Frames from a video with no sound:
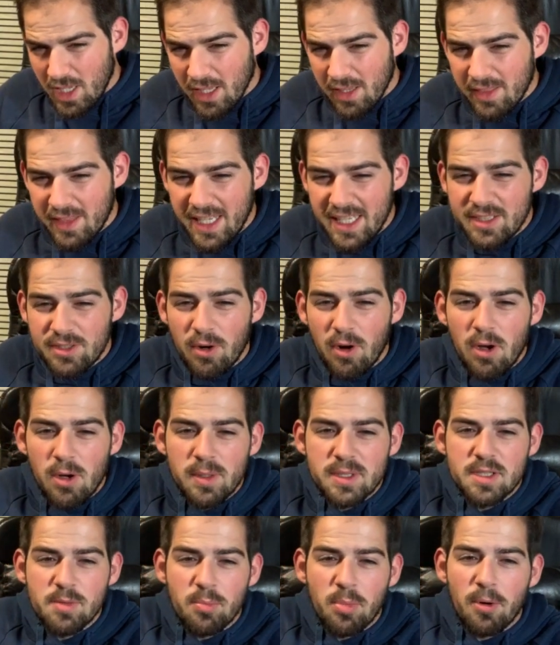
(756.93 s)
These are
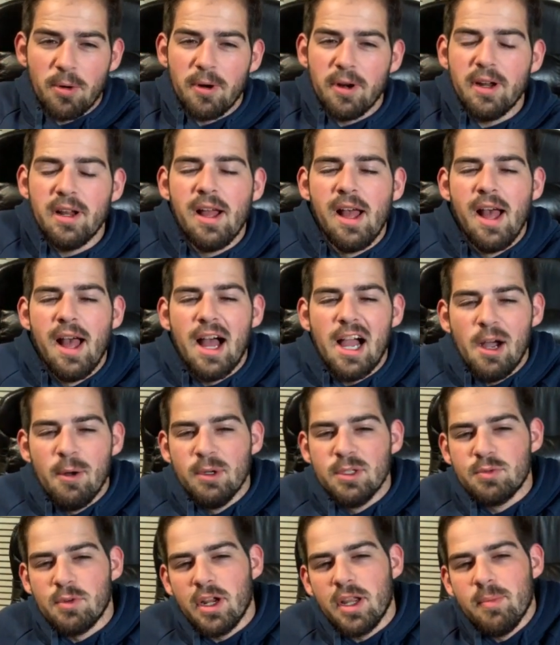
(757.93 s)
always important. I
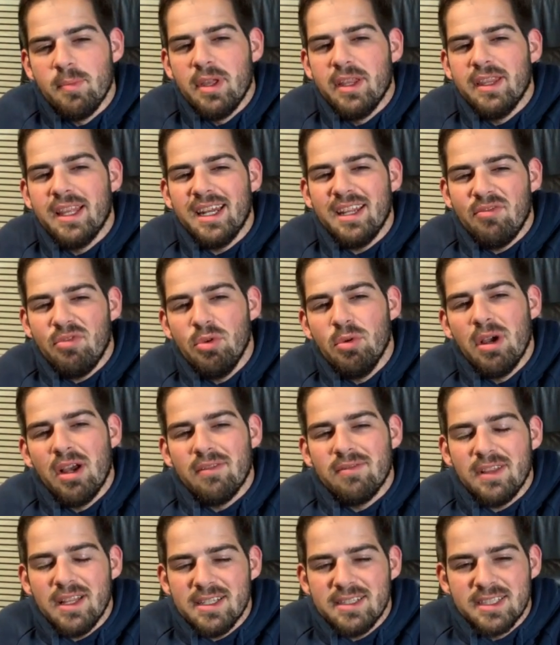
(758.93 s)
always recommend that if you
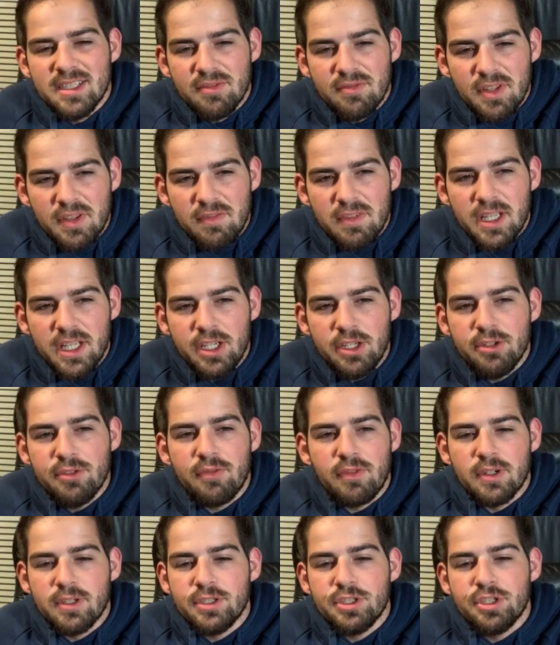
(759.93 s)
have less than 15, you
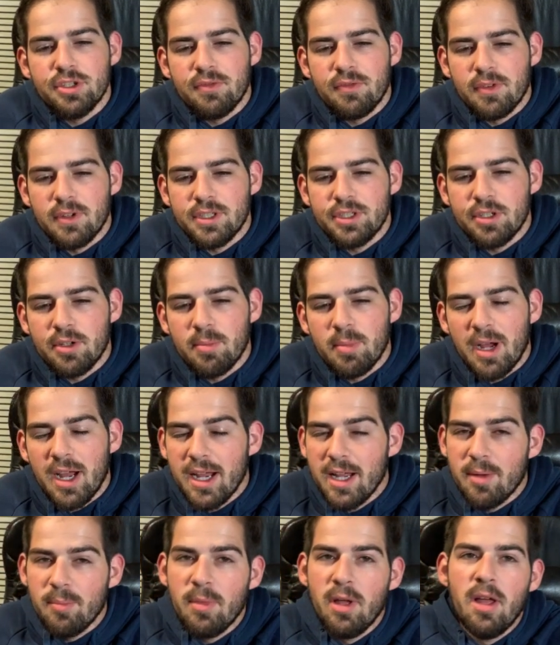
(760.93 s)
should for sure buy
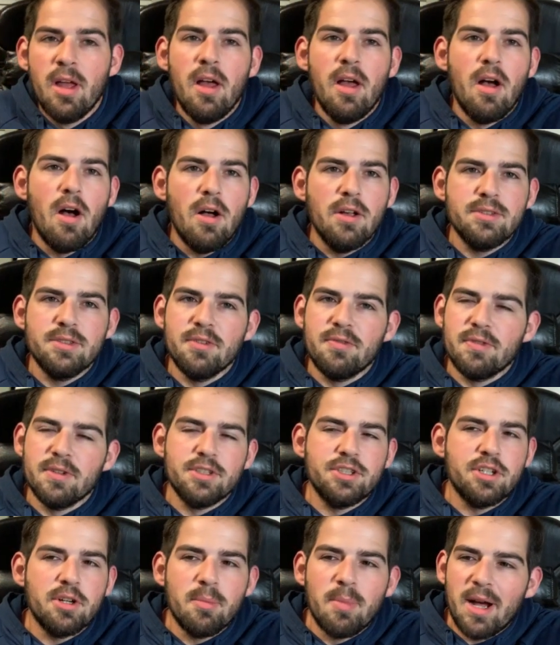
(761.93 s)
them. Also, for
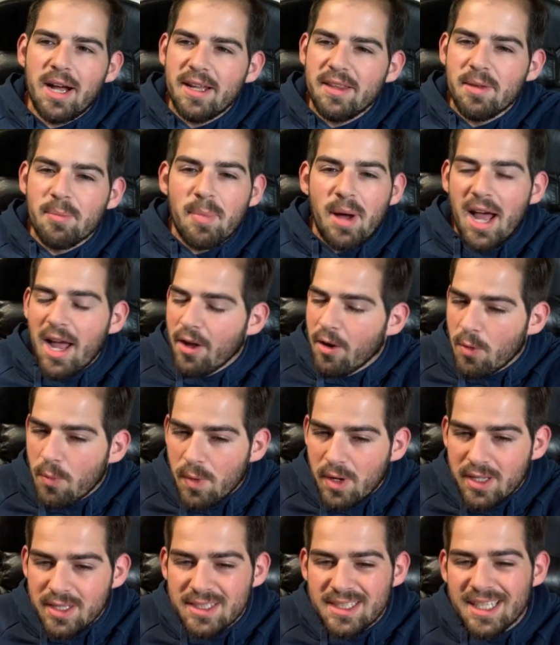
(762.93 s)
sure buy the bio
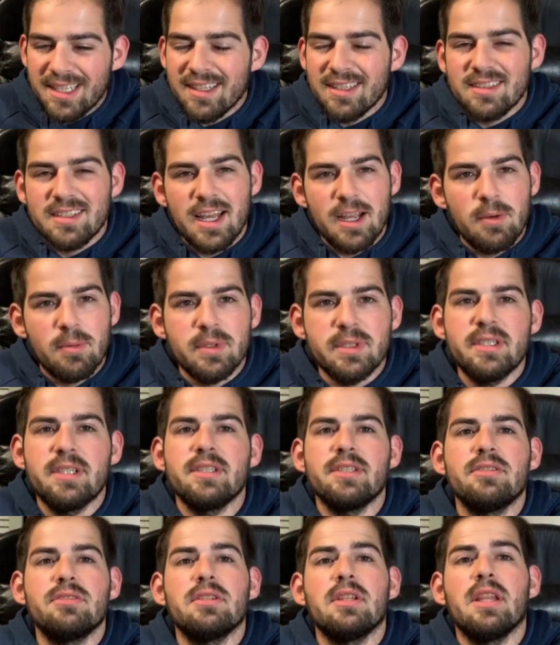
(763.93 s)
ones and the tech ones, because
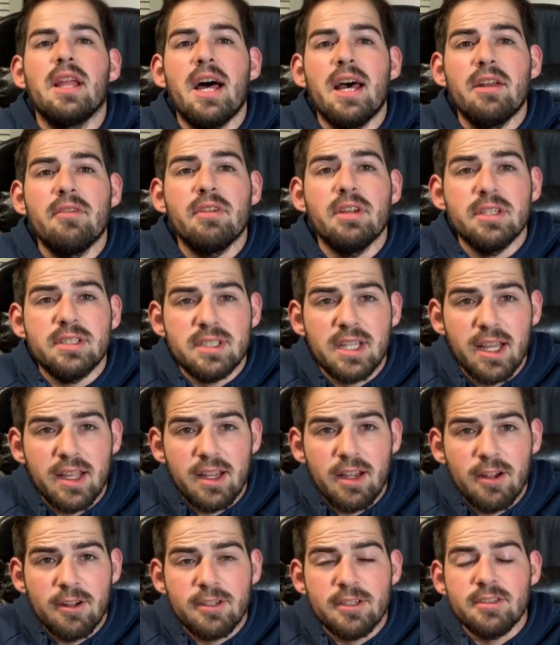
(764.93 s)
there's a lot of good tech
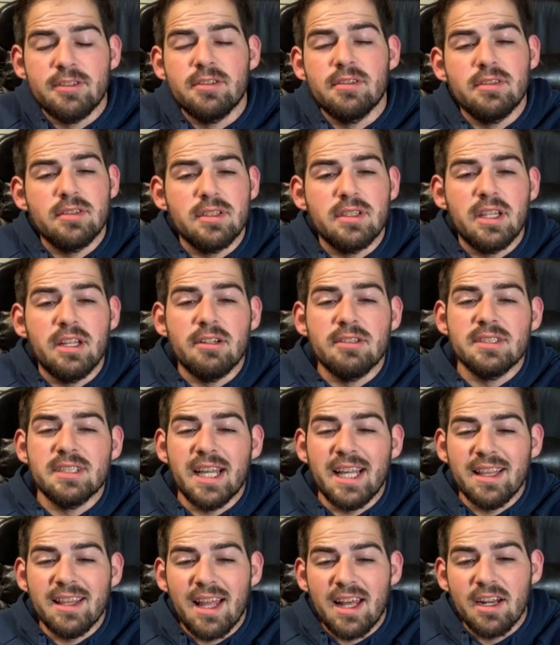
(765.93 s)
characters. There's
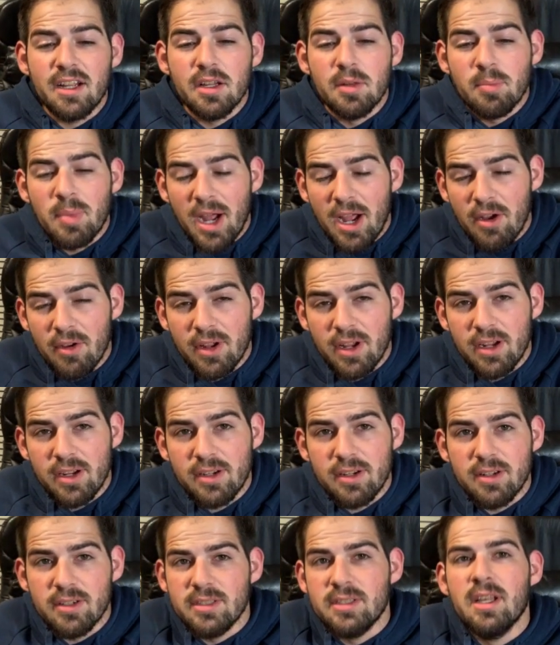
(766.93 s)
a lot of good bio
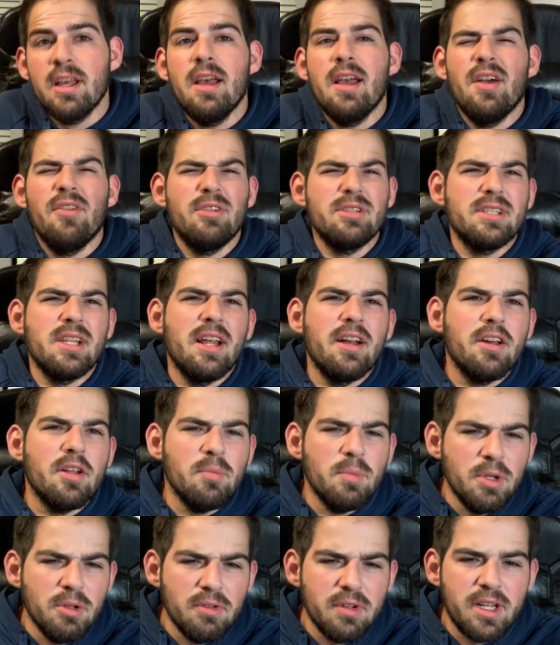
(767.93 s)
characters. There's a lot of good
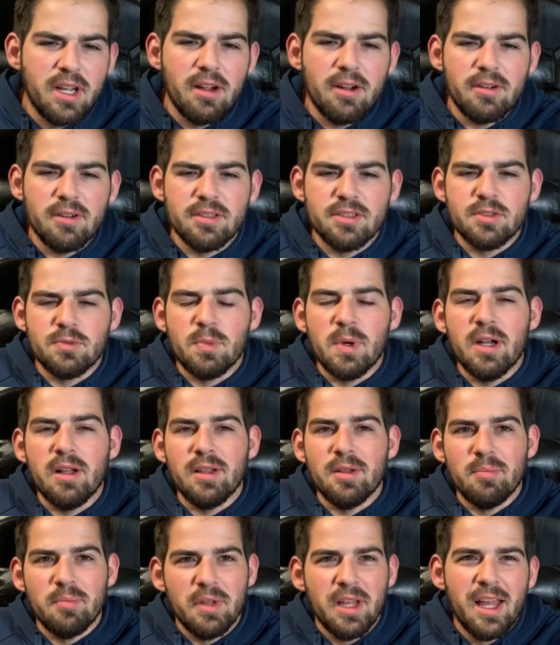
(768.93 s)
mutant characters as well,
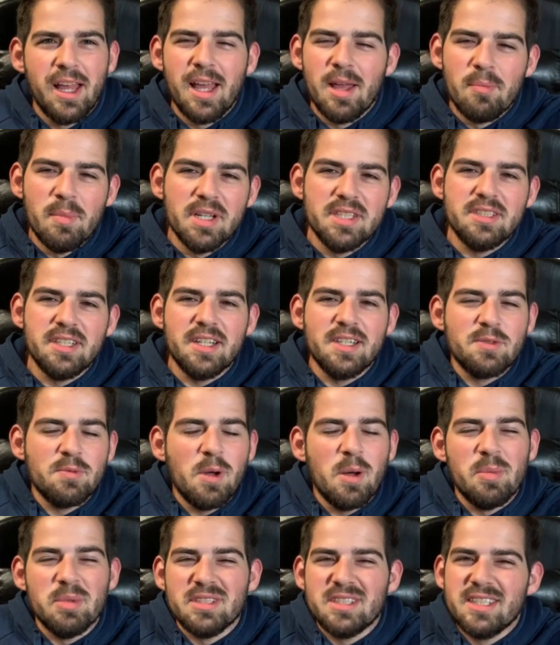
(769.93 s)
and Mystic as
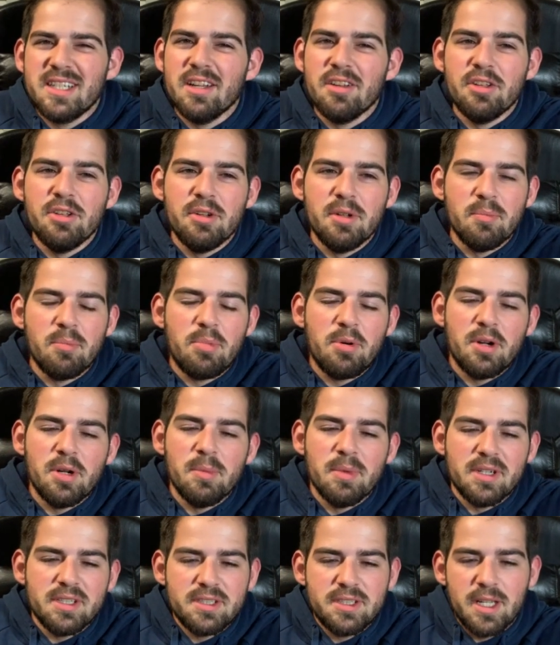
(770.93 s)
well, but skill you can pretty
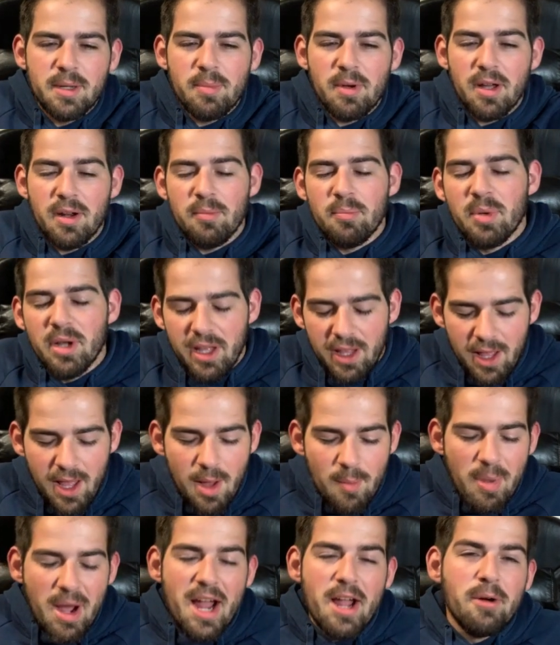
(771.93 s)
much skip on. But
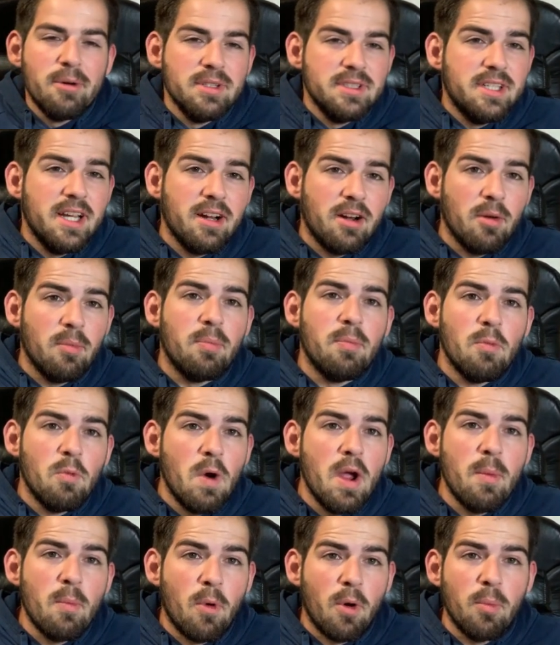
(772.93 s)
bio and tech are
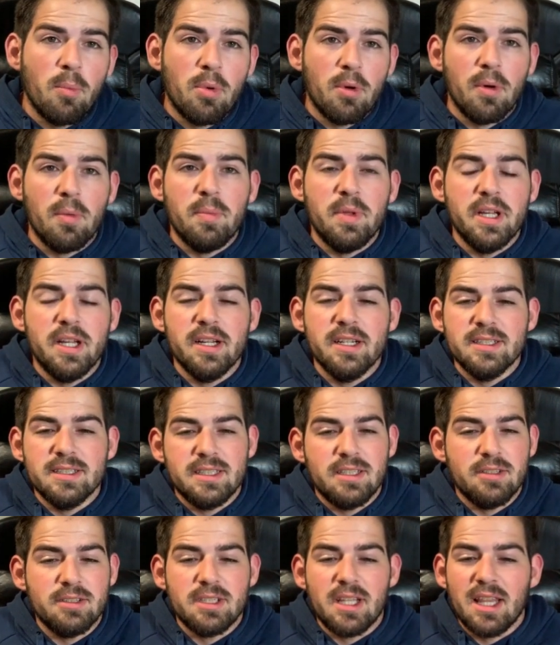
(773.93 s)
way more important because
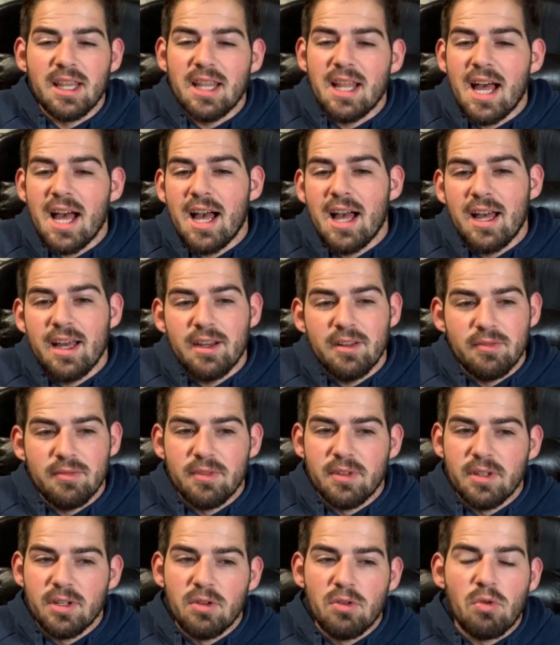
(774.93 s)
there's a lot of
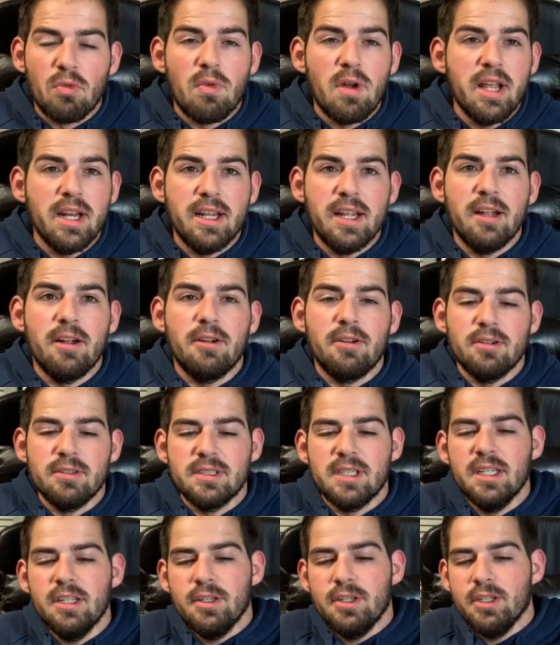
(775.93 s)
great characters
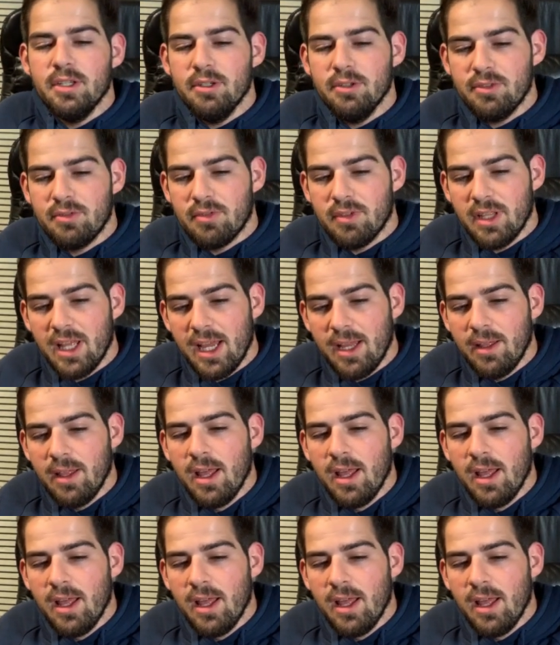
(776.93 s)
that you can use for that.